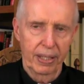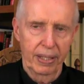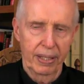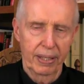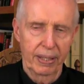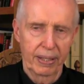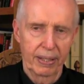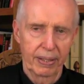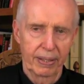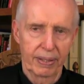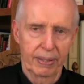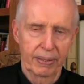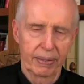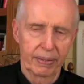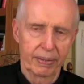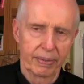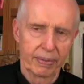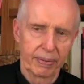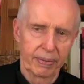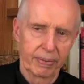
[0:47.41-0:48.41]

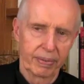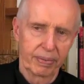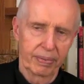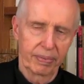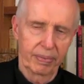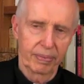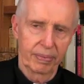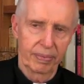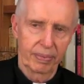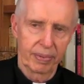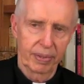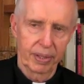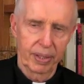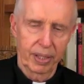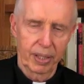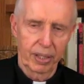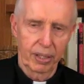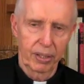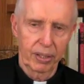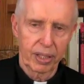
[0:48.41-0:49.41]

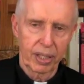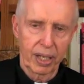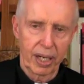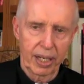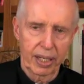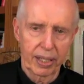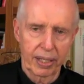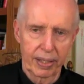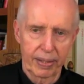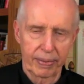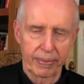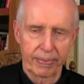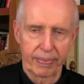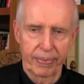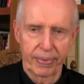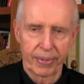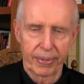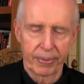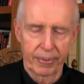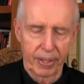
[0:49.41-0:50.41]
it looks like a,
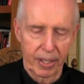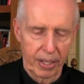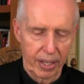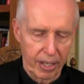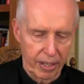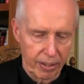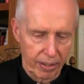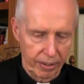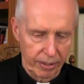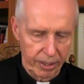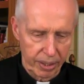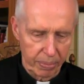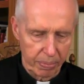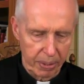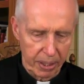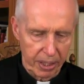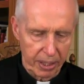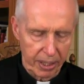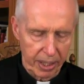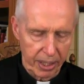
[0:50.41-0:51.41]
what do they call these
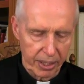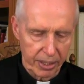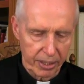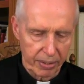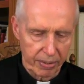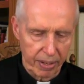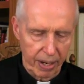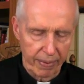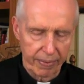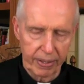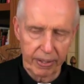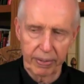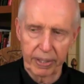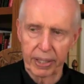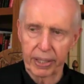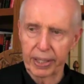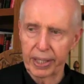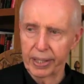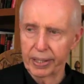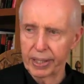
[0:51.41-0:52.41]
big things they're driving
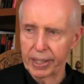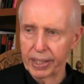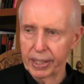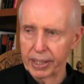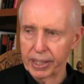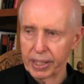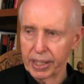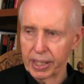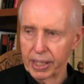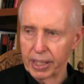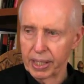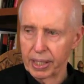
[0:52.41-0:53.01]
around nowadays?